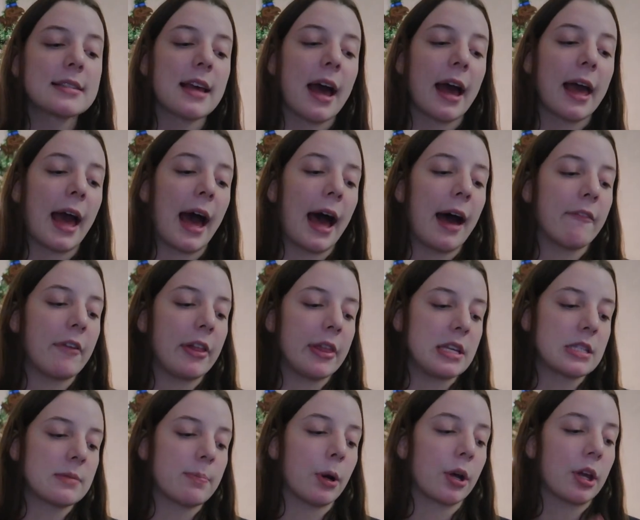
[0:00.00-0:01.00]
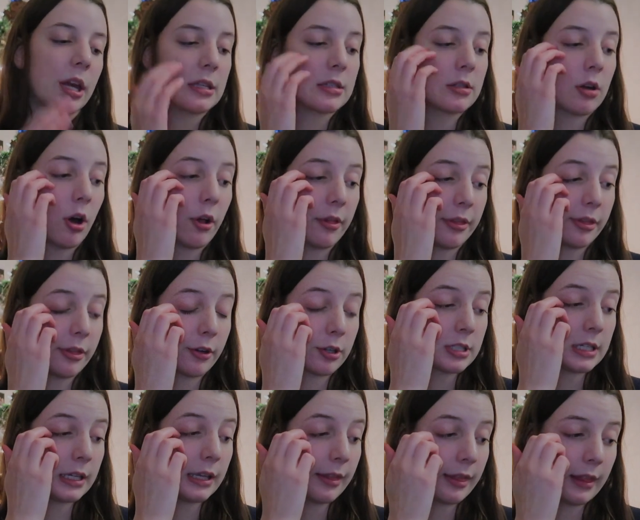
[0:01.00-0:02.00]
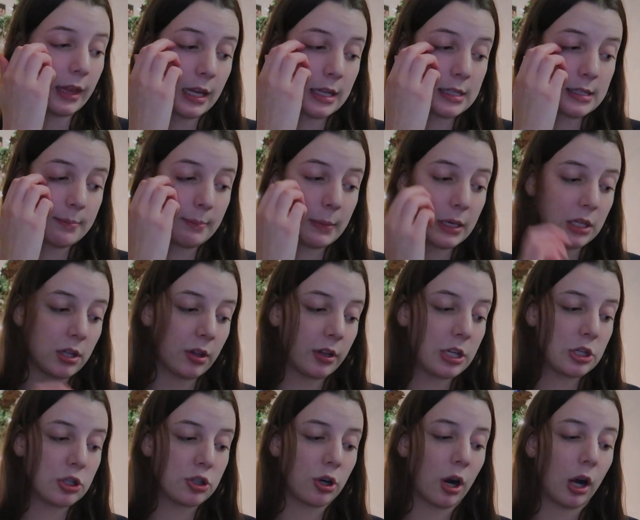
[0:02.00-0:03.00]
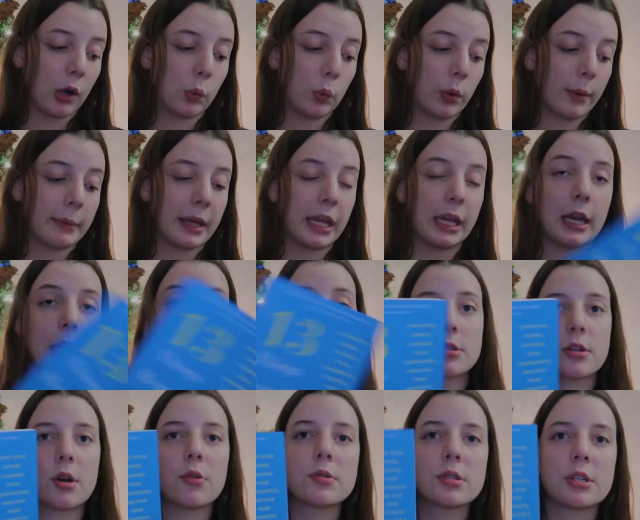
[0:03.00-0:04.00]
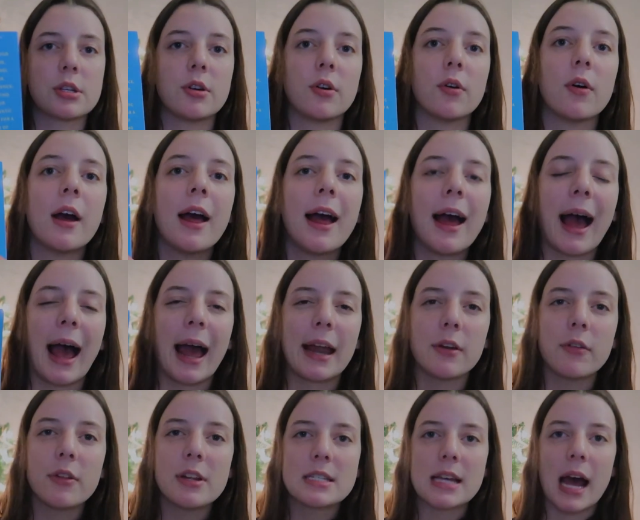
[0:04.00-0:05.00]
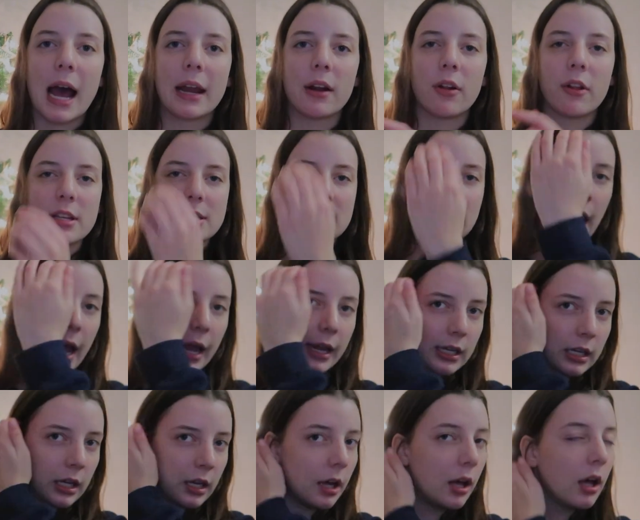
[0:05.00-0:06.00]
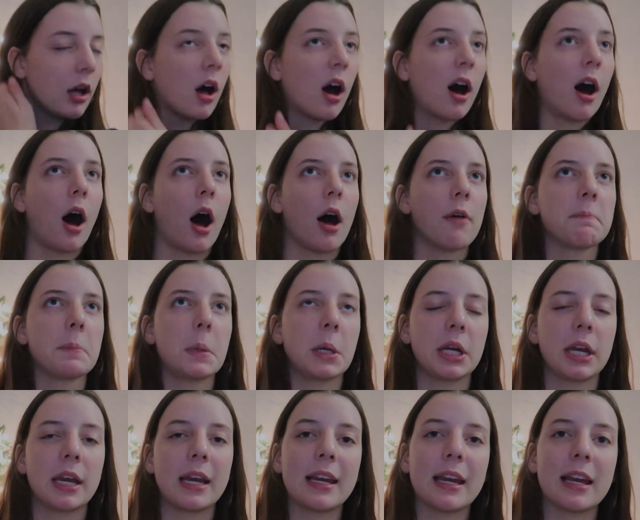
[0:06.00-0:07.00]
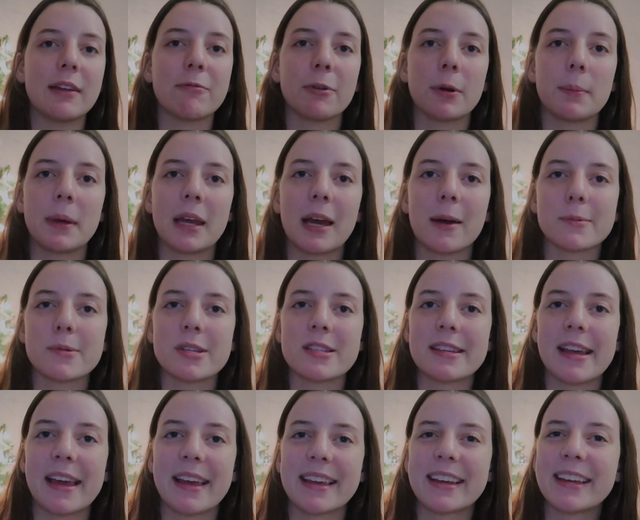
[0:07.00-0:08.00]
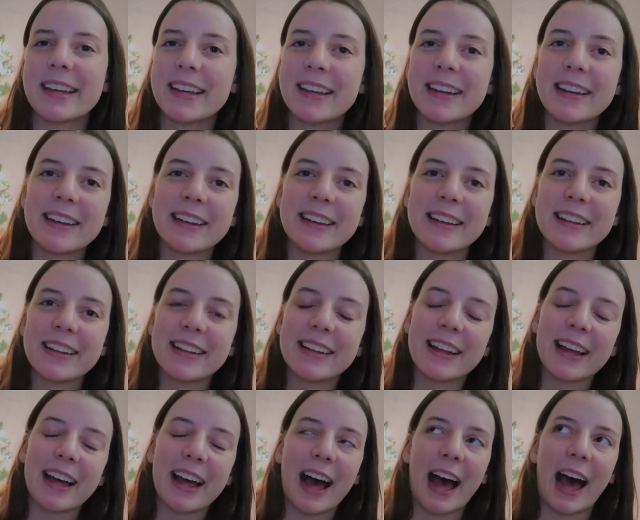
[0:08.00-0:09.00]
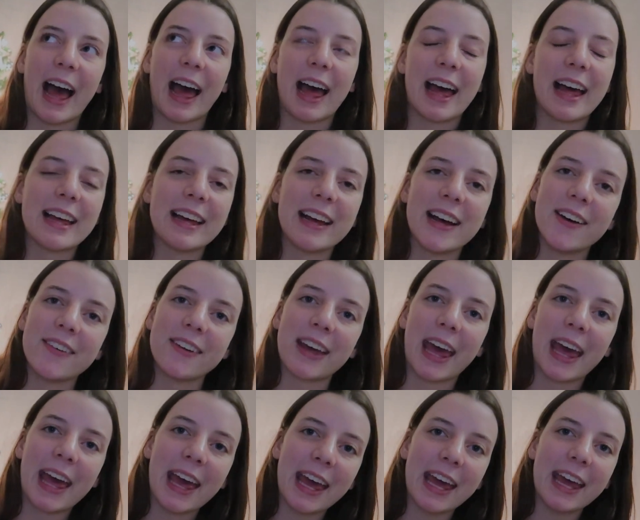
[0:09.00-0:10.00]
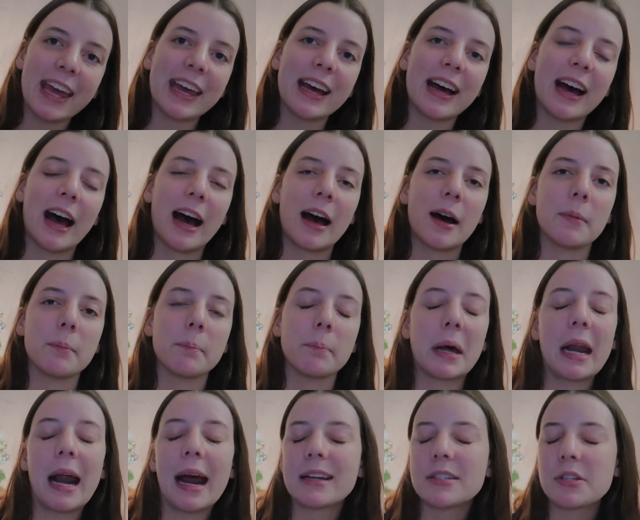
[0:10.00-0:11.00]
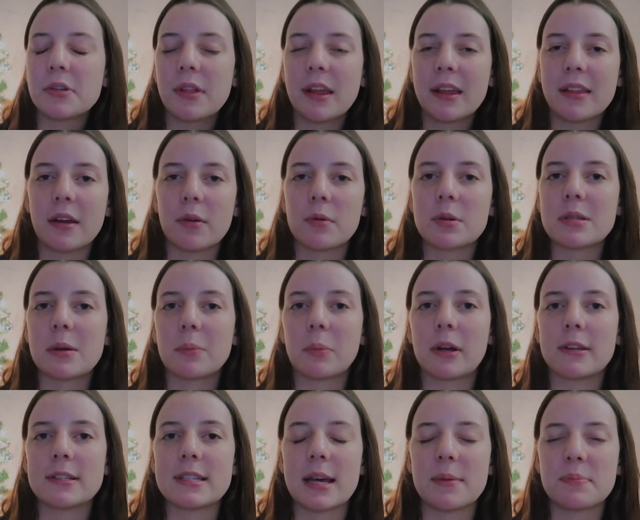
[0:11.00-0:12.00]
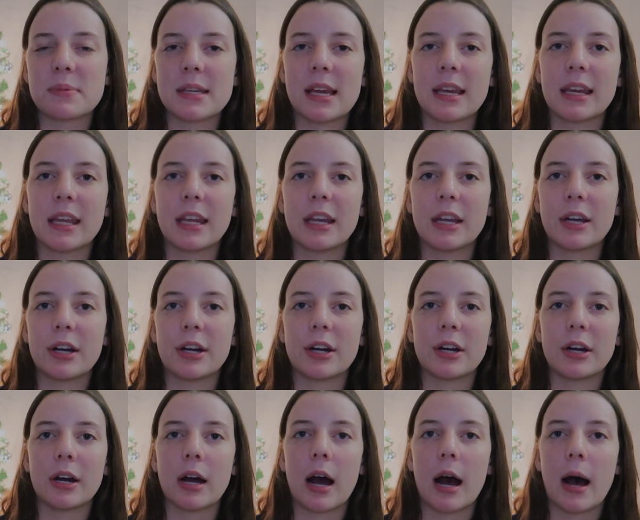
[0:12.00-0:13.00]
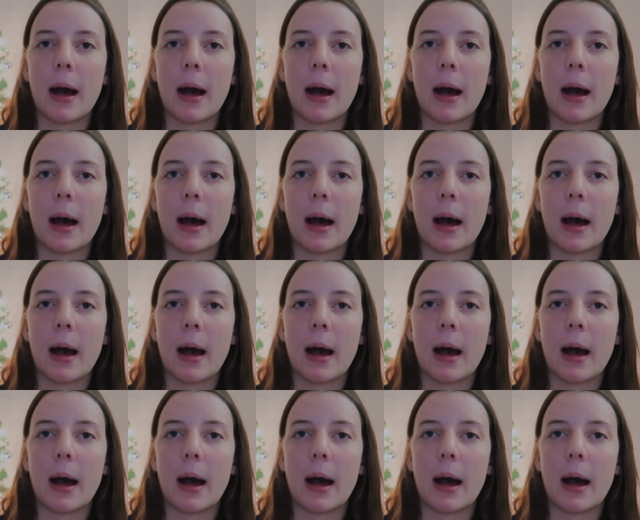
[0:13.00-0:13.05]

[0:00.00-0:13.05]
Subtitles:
I have this book. It's called 13 Things Mentally Strong Women Don't Do. I know the title is kind of off-putting, and for me, I'm just like, okay, but I do think there were some good tips in here.